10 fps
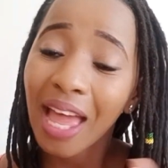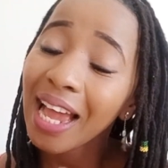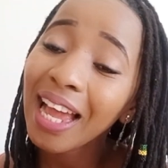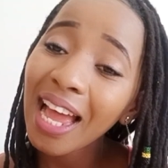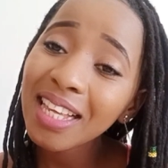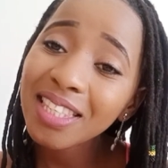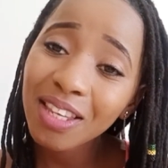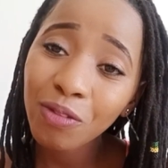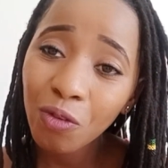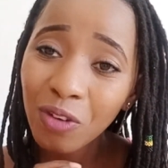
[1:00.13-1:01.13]
guys,
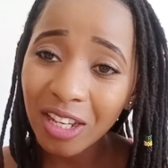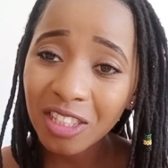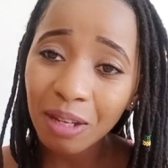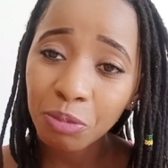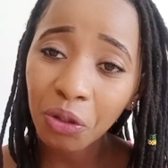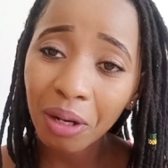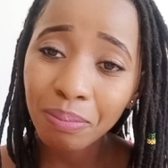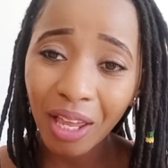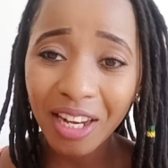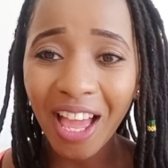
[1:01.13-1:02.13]
if you've not
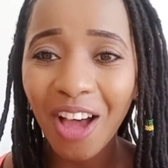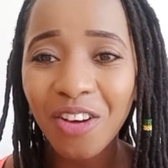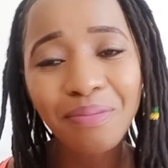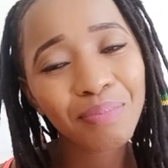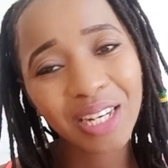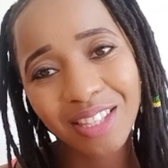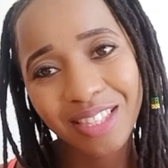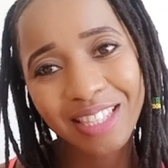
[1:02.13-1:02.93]
subscribed by now, please